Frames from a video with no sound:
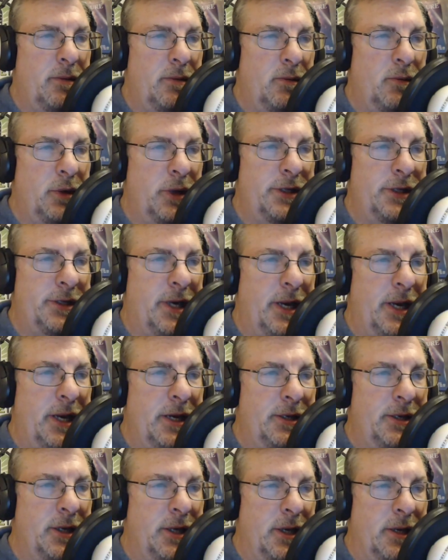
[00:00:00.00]
Well, let's get
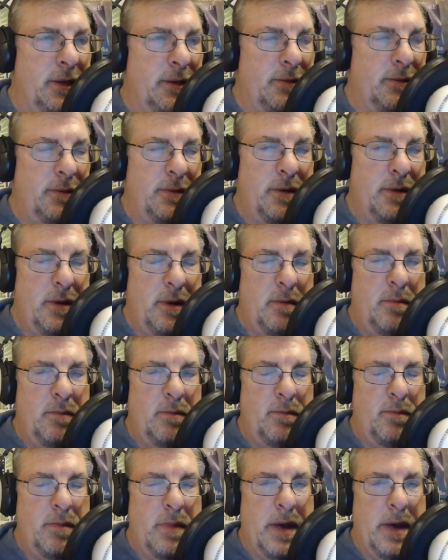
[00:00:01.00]
into
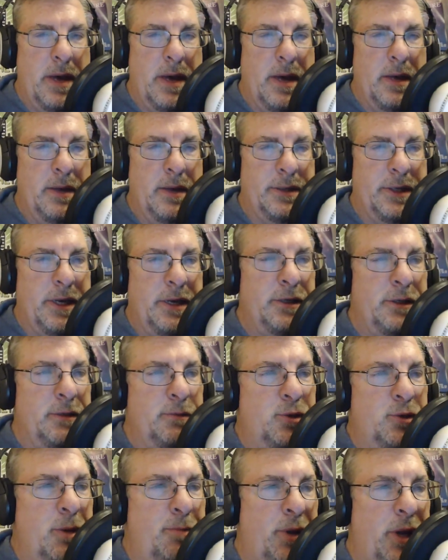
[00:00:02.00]

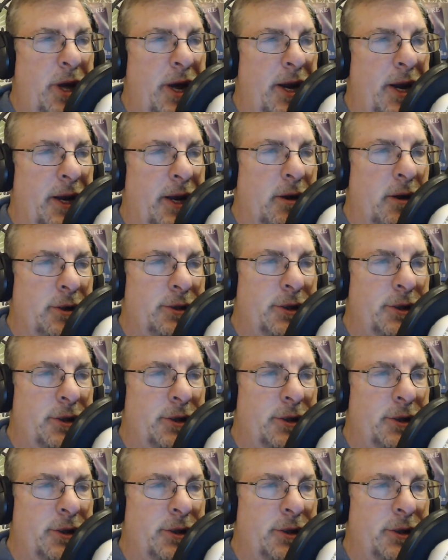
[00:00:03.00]
some trip planning here.